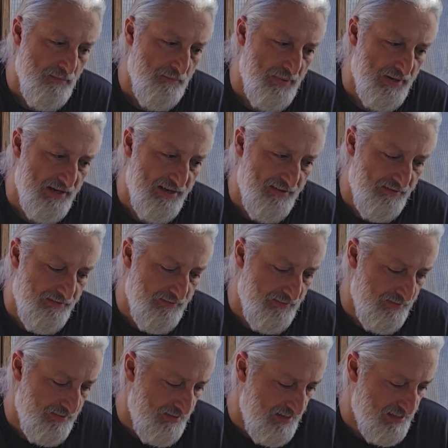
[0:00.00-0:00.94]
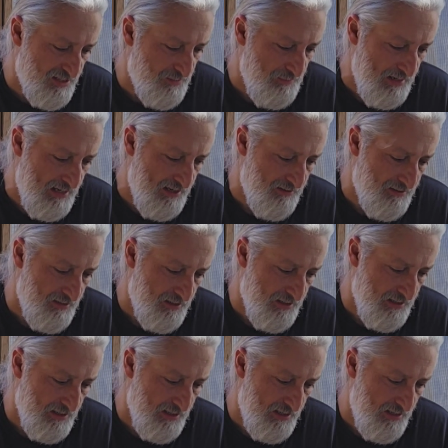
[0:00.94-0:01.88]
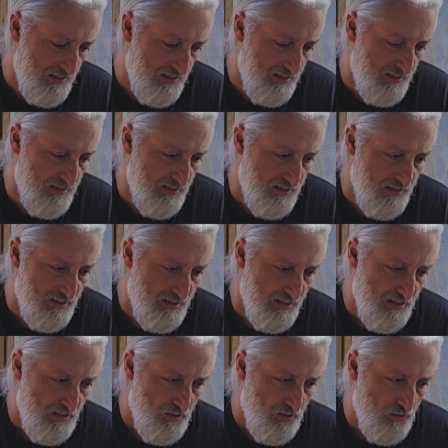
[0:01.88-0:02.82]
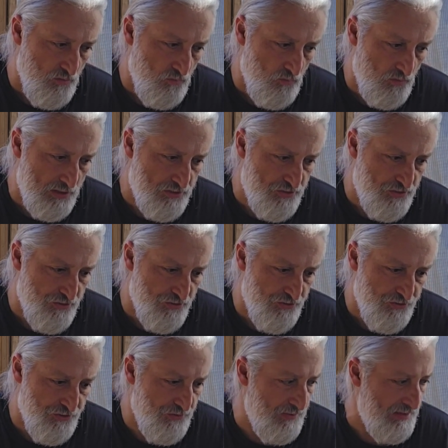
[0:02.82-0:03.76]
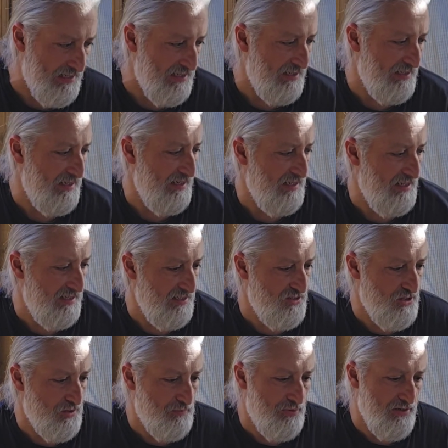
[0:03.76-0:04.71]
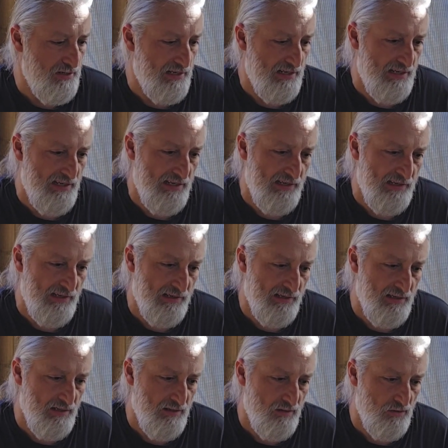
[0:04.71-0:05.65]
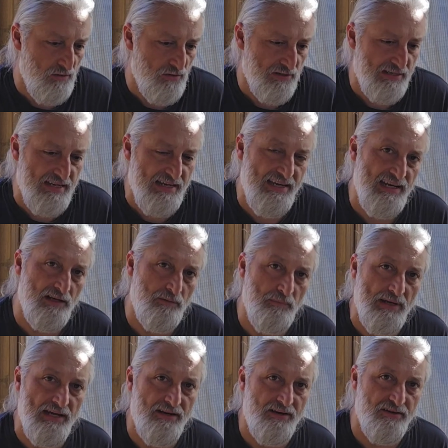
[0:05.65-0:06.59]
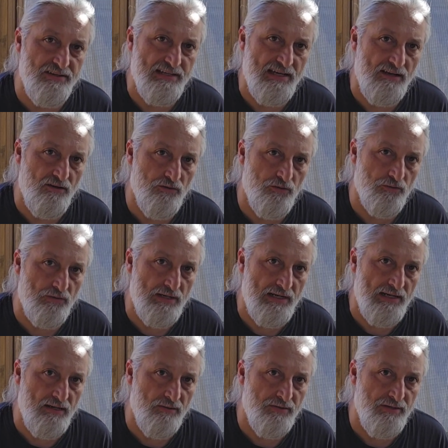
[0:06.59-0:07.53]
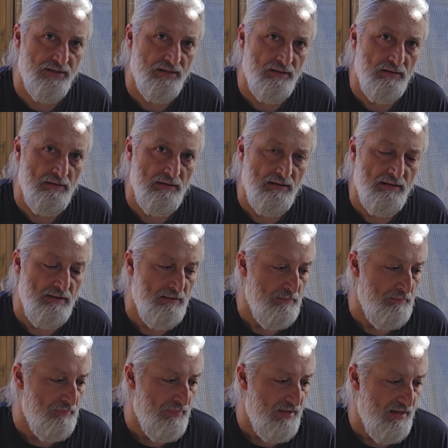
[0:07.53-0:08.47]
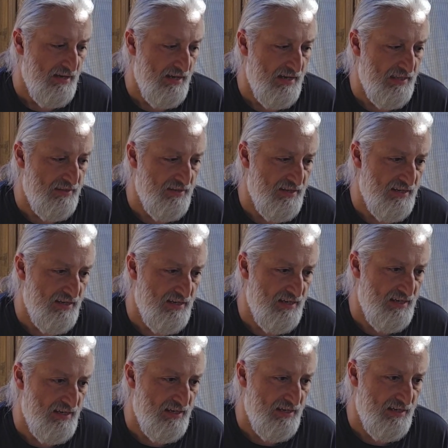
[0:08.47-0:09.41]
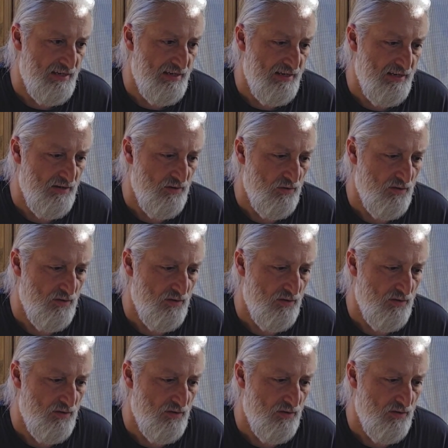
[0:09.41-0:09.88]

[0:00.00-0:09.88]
but this method, what you're doing is you're putting organic matter down on the ground, and then